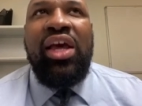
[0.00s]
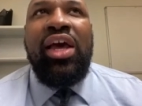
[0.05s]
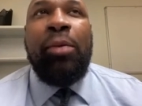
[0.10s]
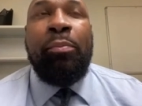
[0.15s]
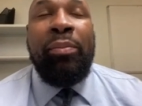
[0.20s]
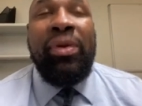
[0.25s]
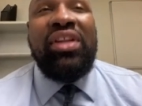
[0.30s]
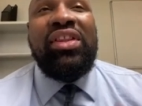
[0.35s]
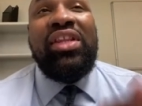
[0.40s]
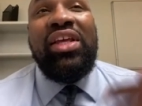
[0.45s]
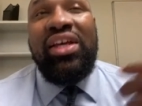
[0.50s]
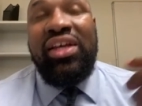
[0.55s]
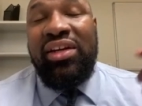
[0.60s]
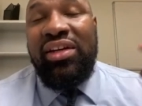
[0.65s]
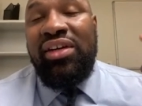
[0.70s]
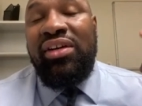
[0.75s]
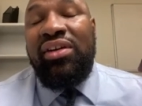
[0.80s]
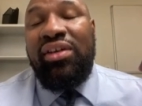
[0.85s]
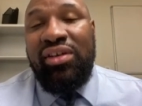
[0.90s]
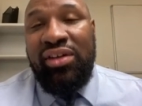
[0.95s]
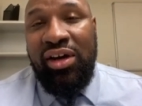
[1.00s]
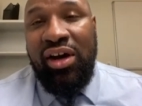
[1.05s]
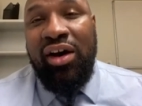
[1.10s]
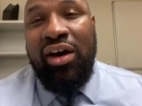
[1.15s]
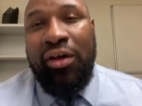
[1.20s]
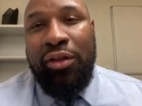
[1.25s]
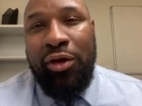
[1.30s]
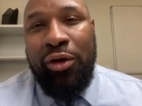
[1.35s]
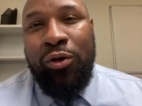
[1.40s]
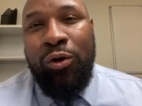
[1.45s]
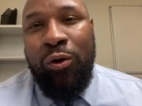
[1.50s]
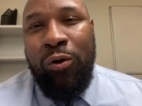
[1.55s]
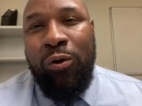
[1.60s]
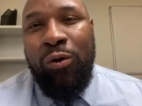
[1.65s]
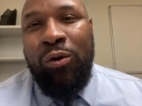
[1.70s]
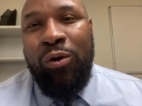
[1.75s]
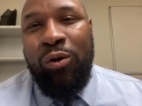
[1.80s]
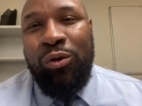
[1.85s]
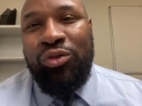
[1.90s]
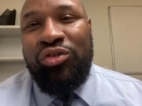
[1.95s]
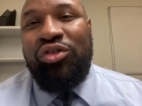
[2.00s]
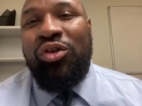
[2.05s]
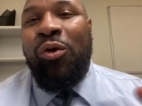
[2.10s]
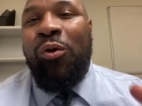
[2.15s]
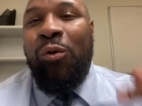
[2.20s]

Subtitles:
But then the other co-host